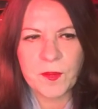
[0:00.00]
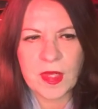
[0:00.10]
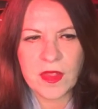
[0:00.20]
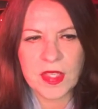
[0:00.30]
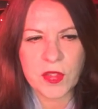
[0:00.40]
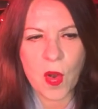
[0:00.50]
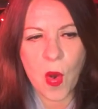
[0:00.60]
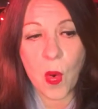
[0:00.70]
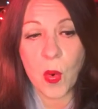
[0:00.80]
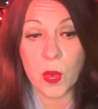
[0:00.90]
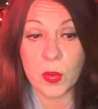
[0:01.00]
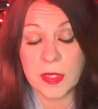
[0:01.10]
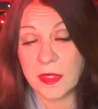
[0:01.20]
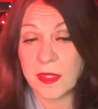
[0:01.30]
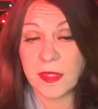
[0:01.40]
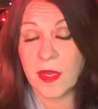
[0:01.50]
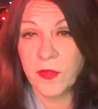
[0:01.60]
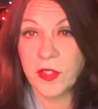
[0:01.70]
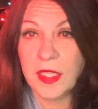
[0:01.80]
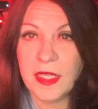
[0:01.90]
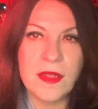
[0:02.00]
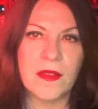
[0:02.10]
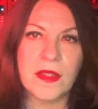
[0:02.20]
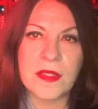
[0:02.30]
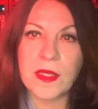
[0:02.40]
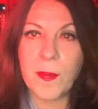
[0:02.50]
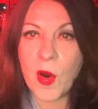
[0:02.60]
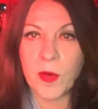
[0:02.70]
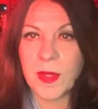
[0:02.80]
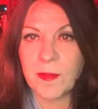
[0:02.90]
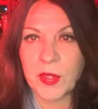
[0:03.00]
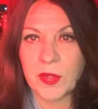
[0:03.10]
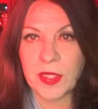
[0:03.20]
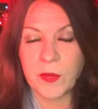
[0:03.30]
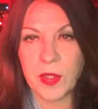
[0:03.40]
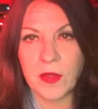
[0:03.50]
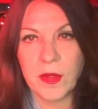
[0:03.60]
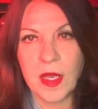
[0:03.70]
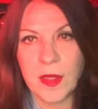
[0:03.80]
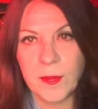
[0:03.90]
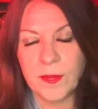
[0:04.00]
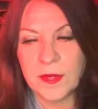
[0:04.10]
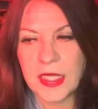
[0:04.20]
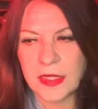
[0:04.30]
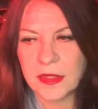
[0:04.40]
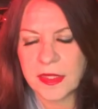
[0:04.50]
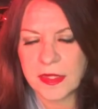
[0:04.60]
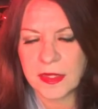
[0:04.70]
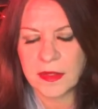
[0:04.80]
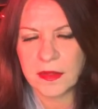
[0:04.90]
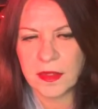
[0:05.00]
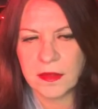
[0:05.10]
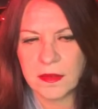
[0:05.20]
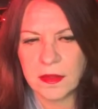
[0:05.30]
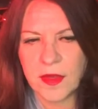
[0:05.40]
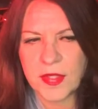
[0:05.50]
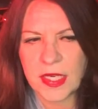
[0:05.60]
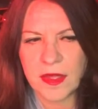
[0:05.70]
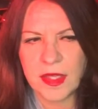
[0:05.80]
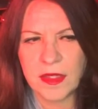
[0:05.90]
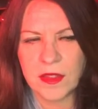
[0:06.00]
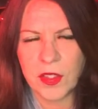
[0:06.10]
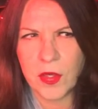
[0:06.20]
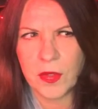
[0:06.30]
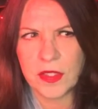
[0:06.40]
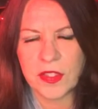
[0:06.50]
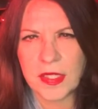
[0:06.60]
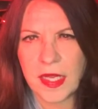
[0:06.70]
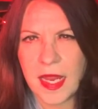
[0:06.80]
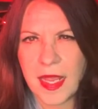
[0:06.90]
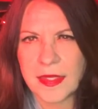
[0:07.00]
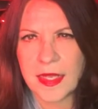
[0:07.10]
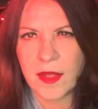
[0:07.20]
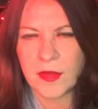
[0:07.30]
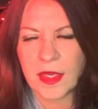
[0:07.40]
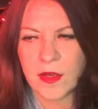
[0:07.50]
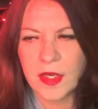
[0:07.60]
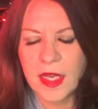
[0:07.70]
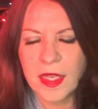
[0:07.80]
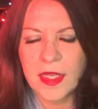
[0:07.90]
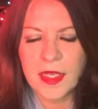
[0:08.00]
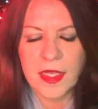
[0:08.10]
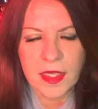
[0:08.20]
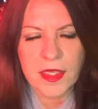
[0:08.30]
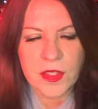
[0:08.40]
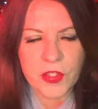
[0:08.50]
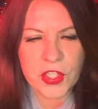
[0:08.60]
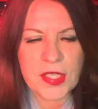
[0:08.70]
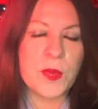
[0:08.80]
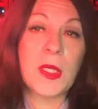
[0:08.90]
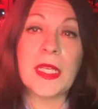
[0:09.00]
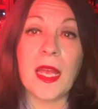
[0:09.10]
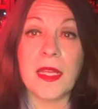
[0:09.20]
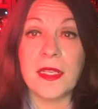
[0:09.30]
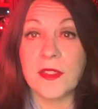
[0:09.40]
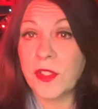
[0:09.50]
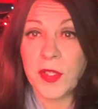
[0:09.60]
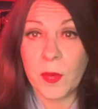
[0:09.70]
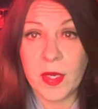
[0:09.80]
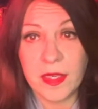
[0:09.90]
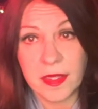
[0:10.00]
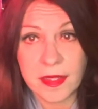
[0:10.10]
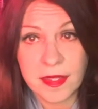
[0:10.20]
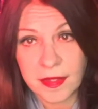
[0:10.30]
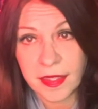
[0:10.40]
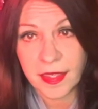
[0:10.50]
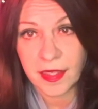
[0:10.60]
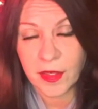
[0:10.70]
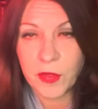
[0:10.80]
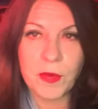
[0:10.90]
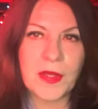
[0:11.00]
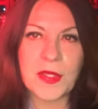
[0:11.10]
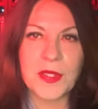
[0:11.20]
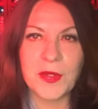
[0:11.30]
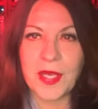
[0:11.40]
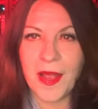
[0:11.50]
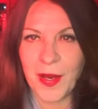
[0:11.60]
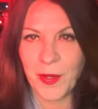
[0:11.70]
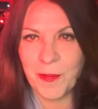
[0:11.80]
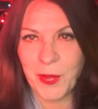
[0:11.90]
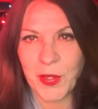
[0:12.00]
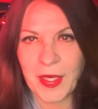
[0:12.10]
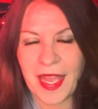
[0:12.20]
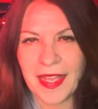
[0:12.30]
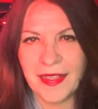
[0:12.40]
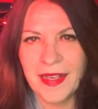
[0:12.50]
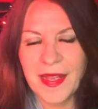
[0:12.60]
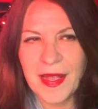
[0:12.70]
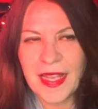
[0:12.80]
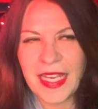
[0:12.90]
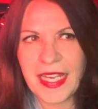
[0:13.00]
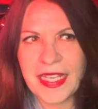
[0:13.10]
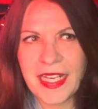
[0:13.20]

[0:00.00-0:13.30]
this hole is discovered in this apartment building where Nicholas lives, and I think Nakota just kind of hangs out there. She's really got his, you know what, in a sling throughout this entire book, and he